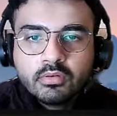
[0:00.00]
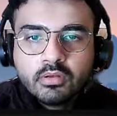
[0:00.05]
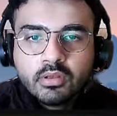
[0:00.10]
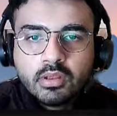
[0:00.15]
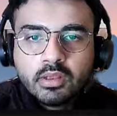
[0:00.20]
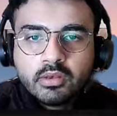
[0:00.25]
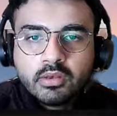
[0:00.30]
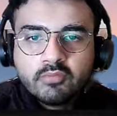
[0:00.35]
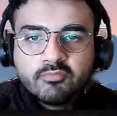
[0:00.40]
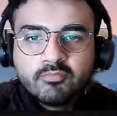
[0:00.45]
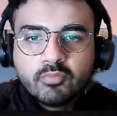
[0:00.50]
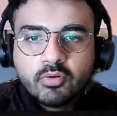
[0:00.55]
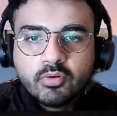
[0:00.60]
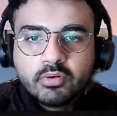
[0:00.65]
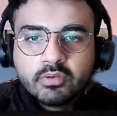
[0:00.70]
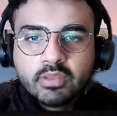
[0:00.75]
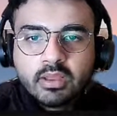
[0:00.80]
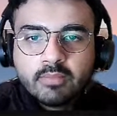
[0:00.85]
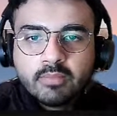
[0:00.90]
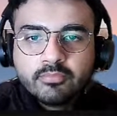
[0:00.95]
And if pawn
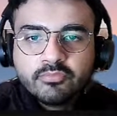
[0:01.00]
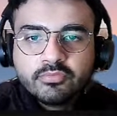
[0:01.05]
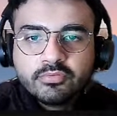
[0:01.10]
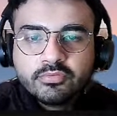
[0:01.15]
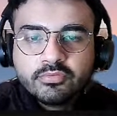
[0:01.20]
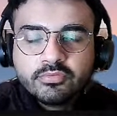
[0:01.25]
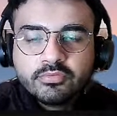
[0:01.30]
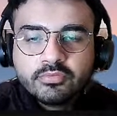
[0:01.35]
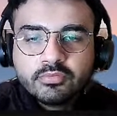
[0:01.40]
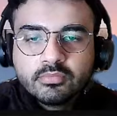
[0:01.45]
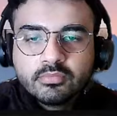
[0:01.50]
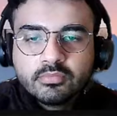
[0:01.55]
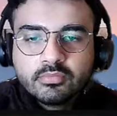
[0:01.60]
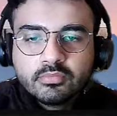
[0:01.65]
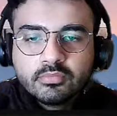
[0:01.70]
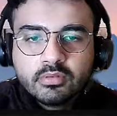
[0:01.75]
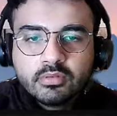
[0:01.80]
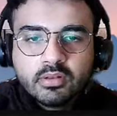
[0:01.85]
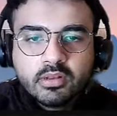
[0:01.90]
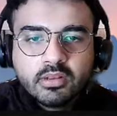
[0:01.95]
captures,
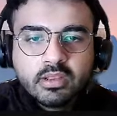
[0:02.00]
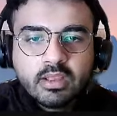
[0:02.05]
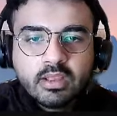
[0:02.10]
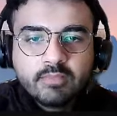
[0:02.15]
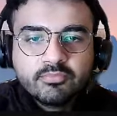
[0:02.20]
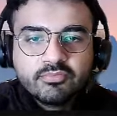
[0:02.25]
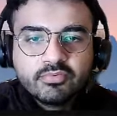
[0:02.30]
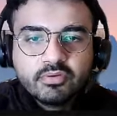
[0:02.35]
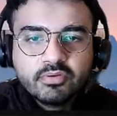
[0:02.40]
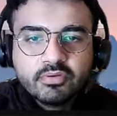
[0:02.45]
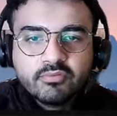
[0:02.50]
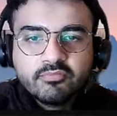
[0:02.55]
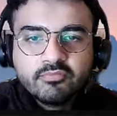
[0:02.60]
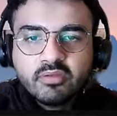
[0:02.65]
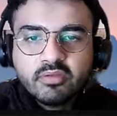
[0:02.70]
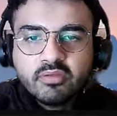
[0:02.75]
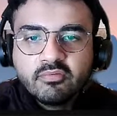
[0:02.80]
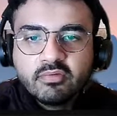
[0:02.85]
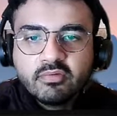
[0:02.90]
then I capture on f5.